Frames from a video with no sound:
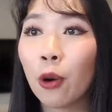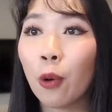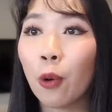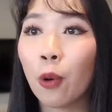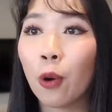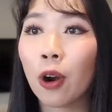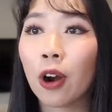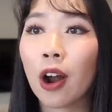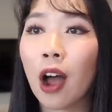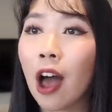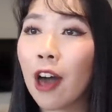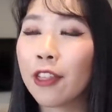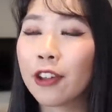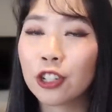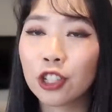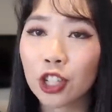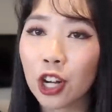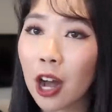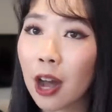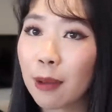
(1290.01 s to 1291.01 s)
or
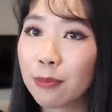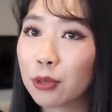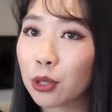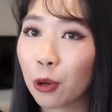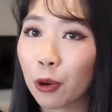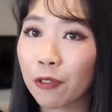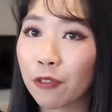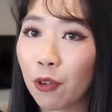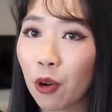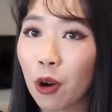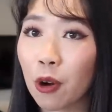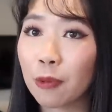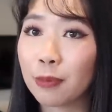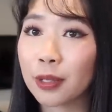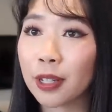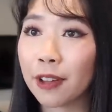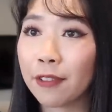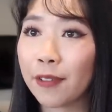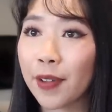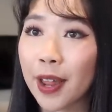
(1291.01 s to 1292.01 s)
other jobs or
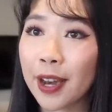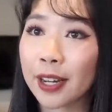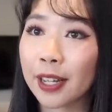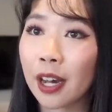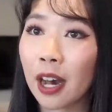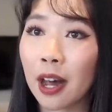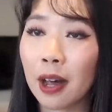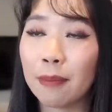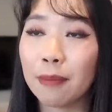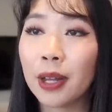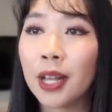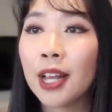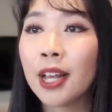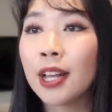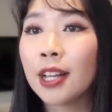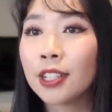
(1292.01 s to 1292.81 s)
forms of income.